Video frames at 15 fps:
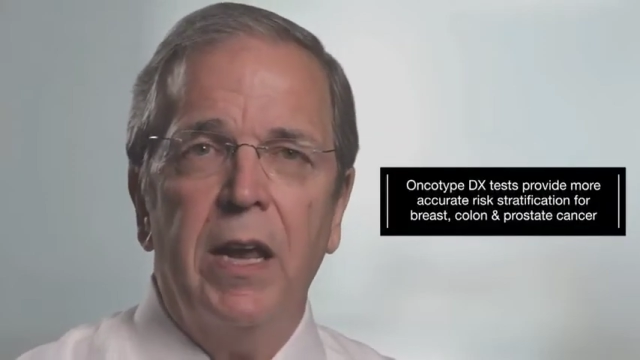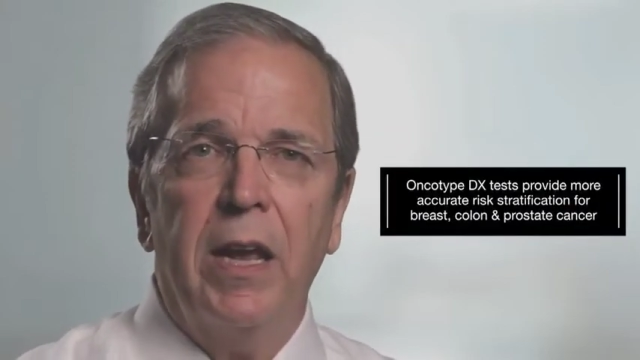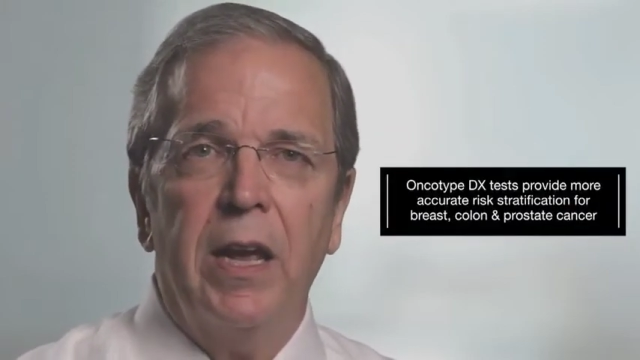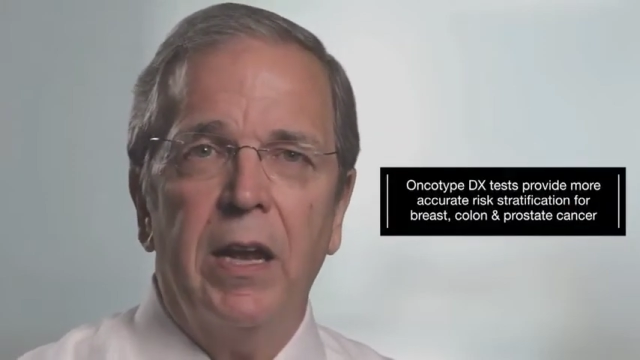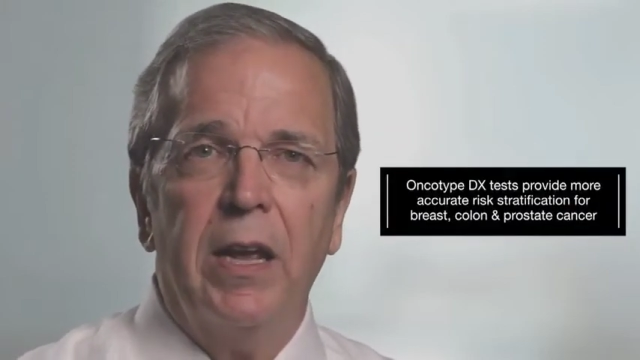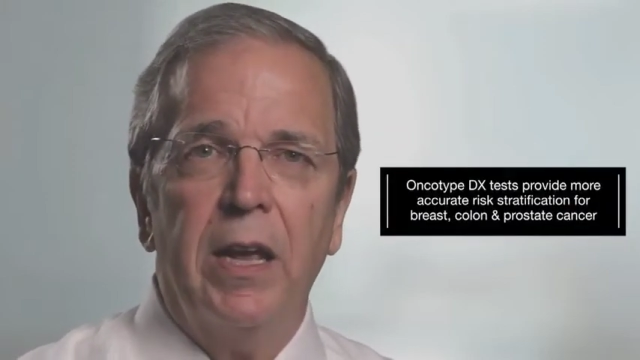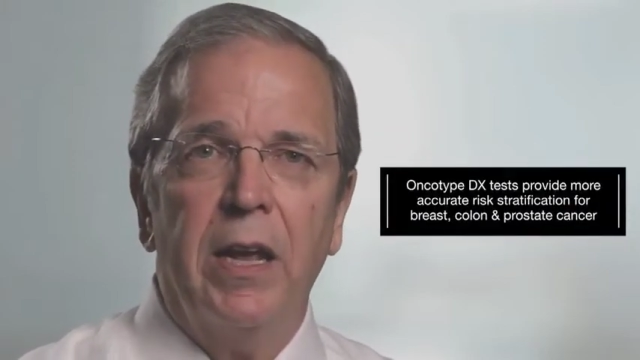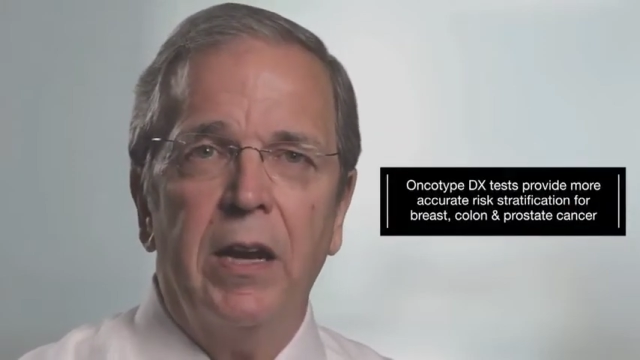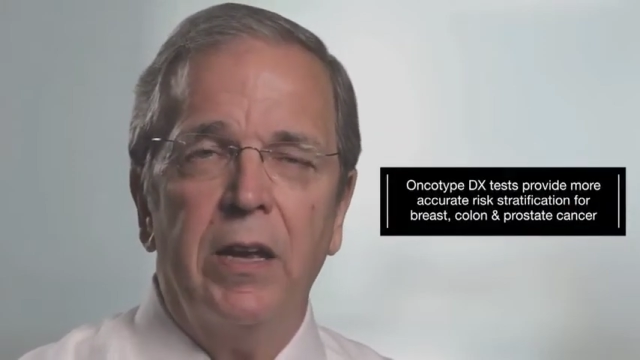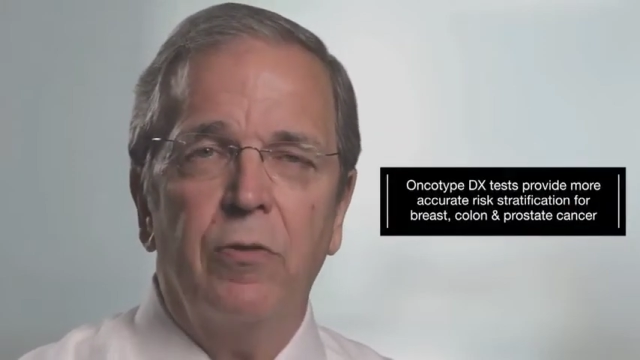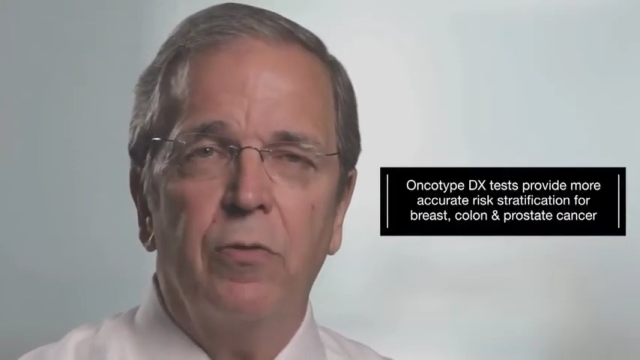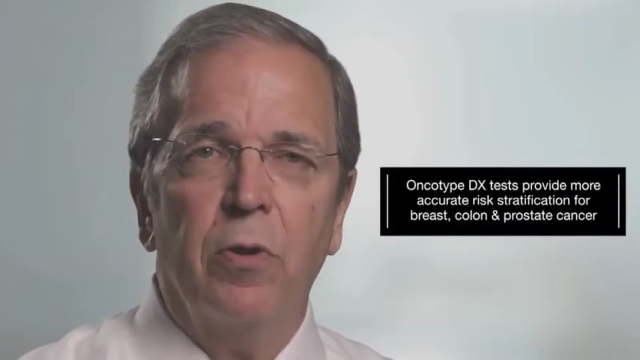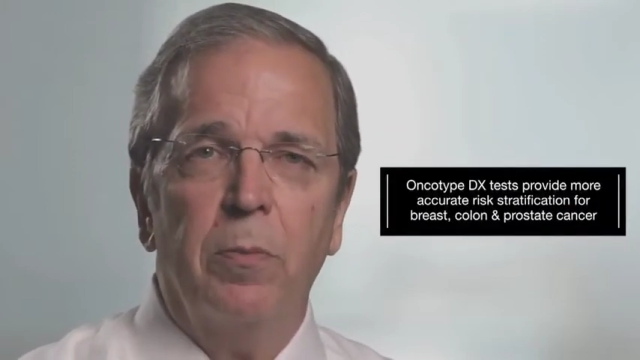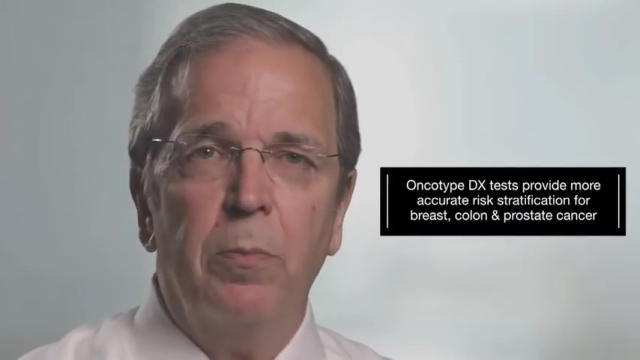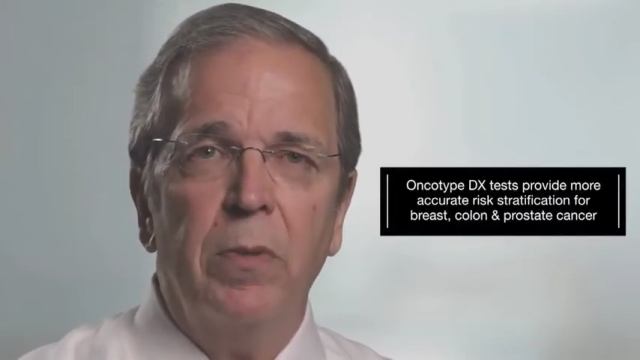had had a
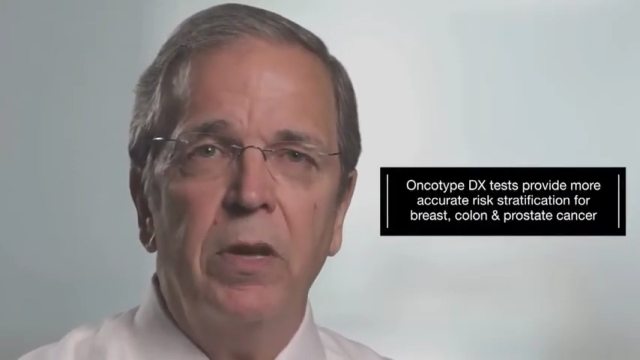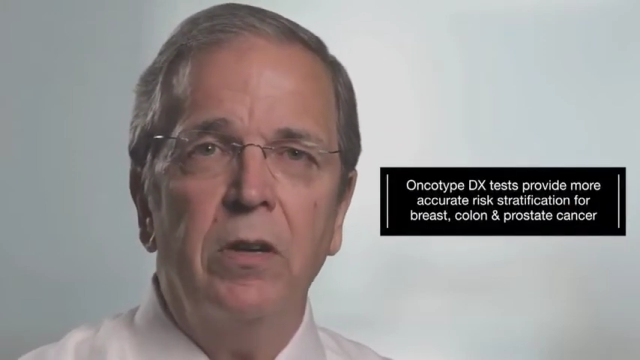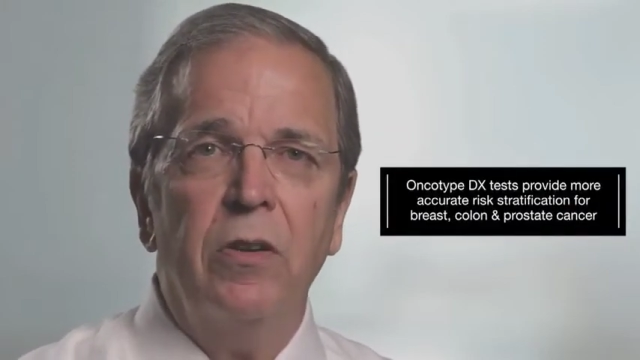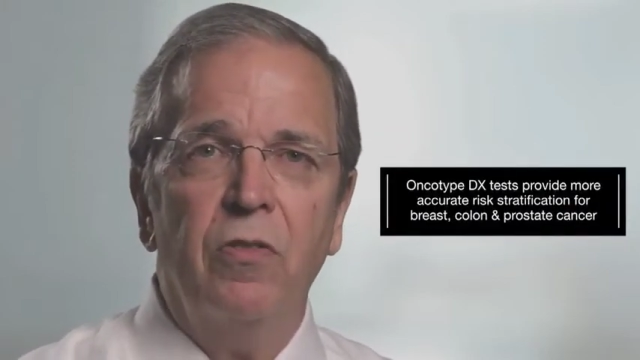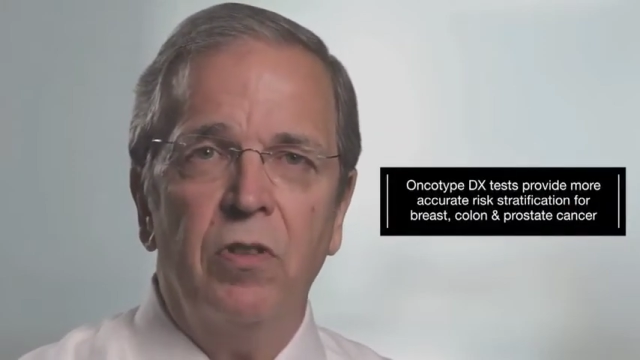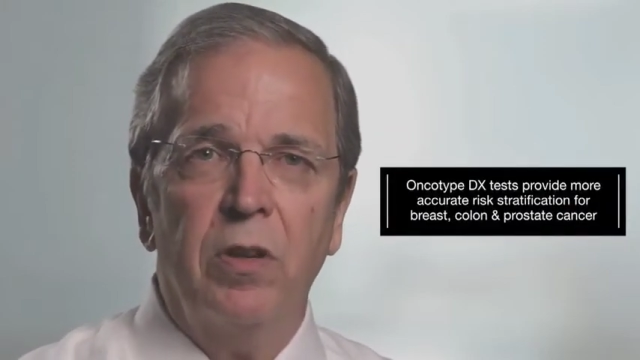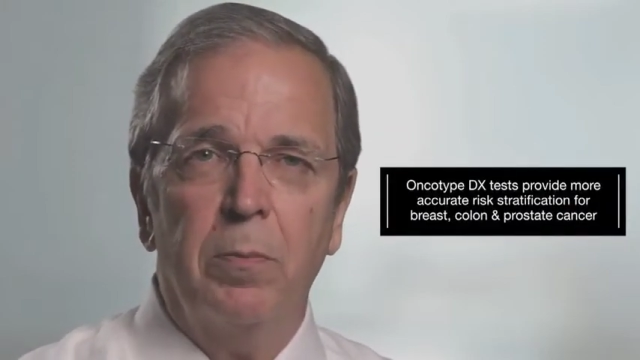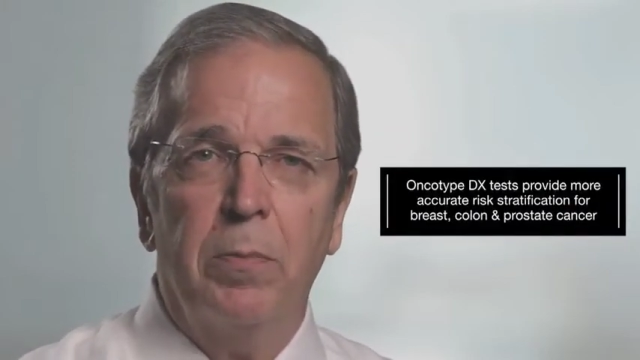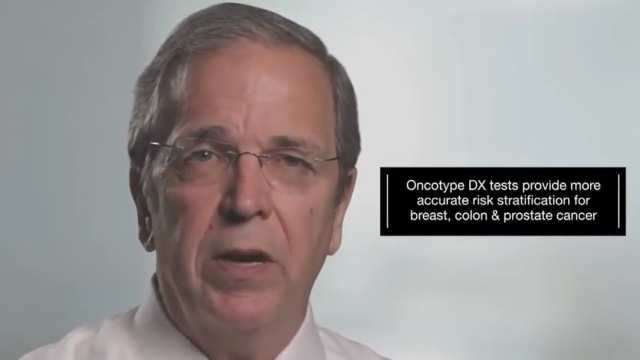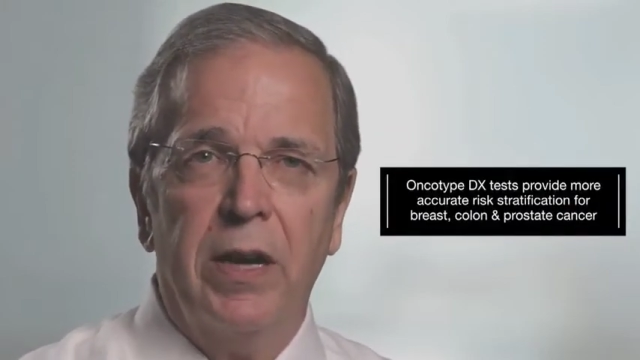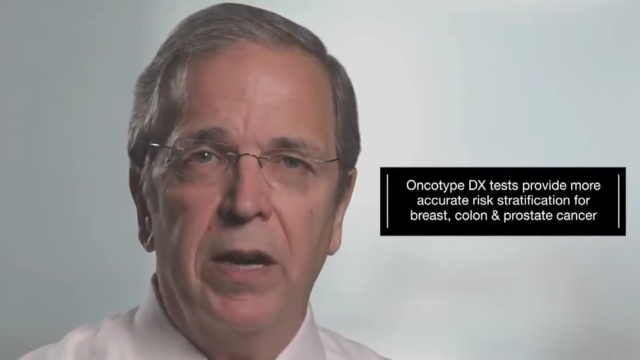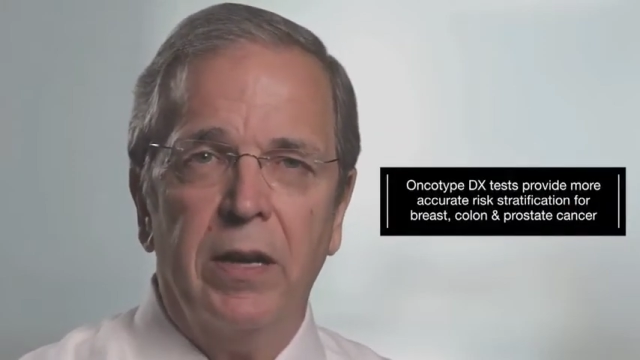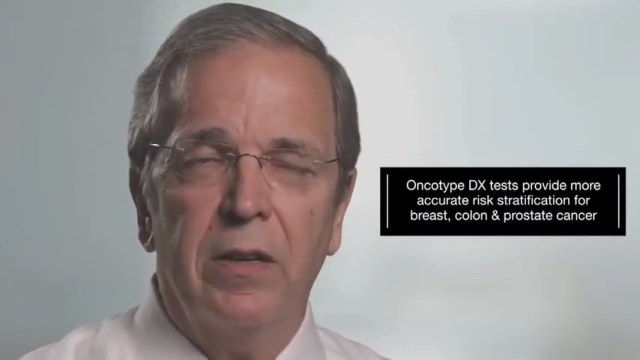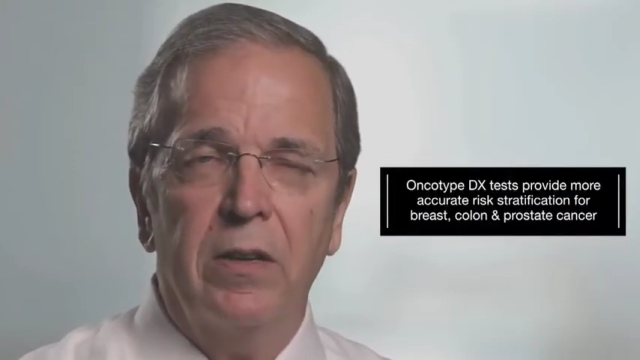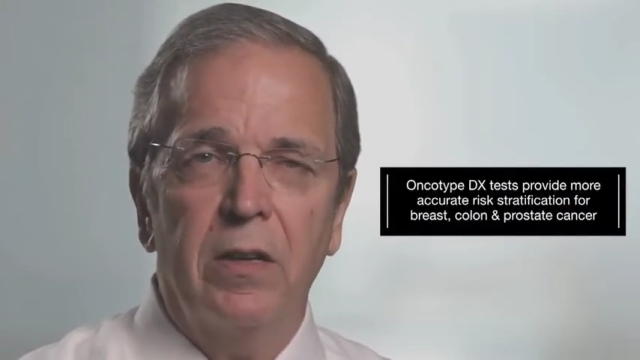tremendous
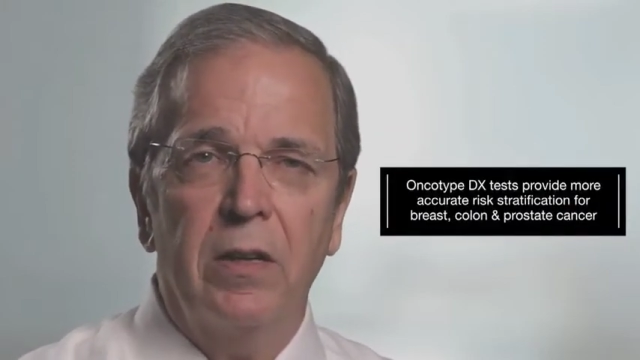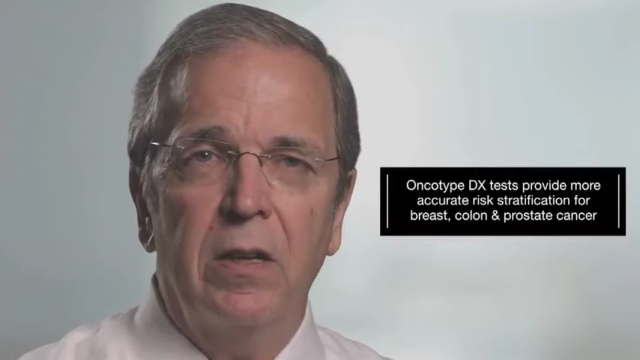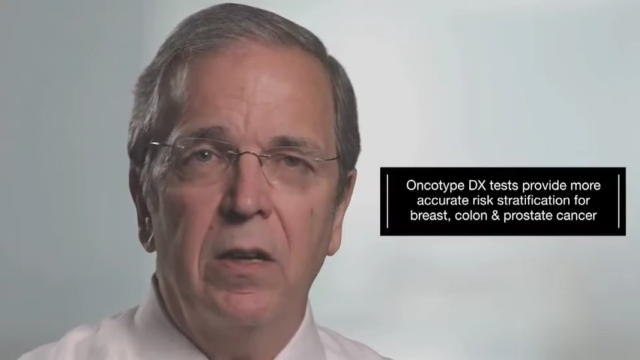impact